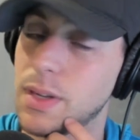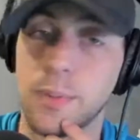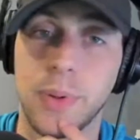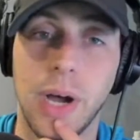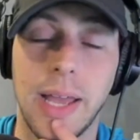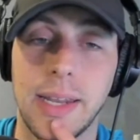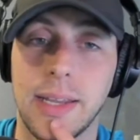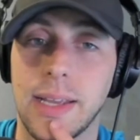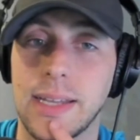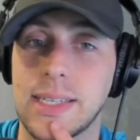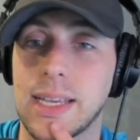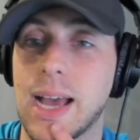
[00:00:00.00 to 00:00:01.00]
But
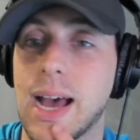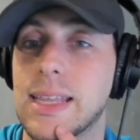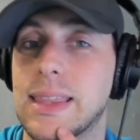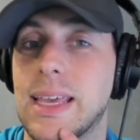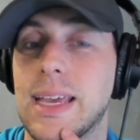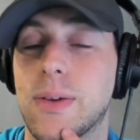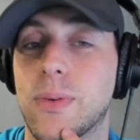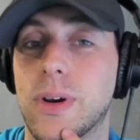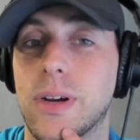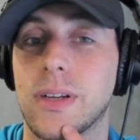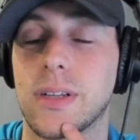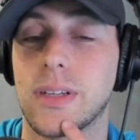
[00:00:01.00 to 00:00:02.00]
it's the kind of thing
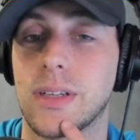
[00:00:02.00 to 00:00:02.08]
where